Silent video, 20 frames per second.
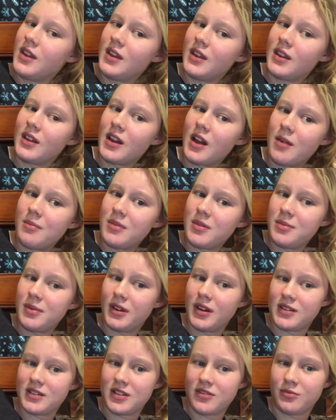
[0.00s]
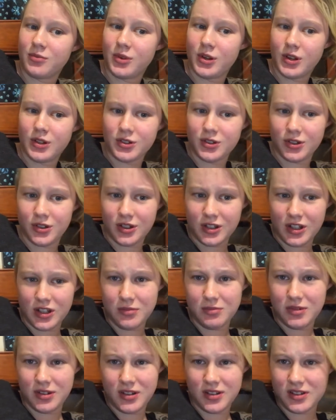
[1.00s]
It can't be because I've worked too
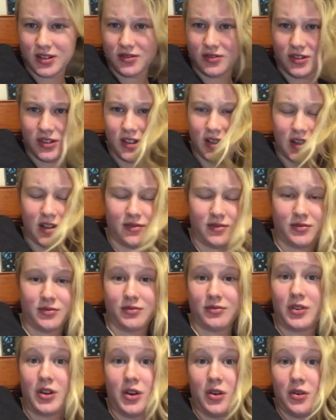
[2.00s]
hard, because I really haven't